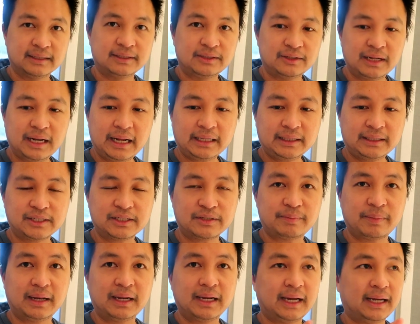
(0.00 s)
You like this
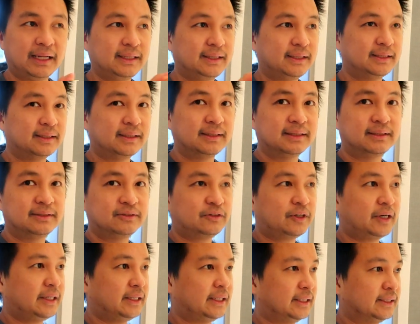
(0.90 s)
smell, Han?
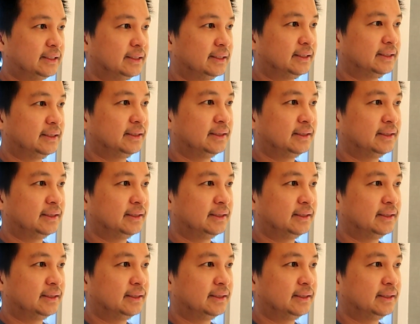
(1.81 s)
Try this.